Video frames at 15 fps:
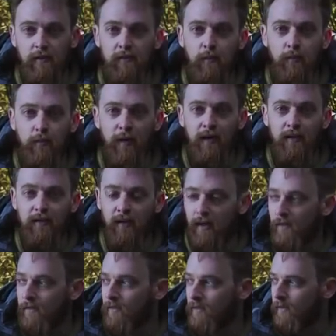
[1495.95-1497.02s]
dipped back
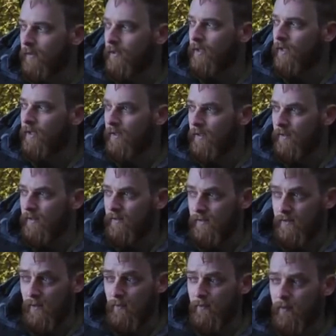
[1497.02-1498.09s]
down. So
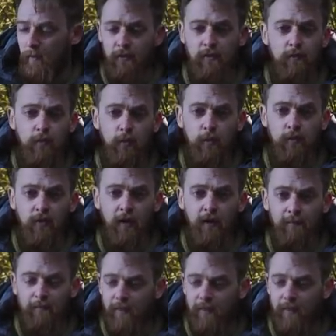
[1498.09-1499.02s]
something must have caused that.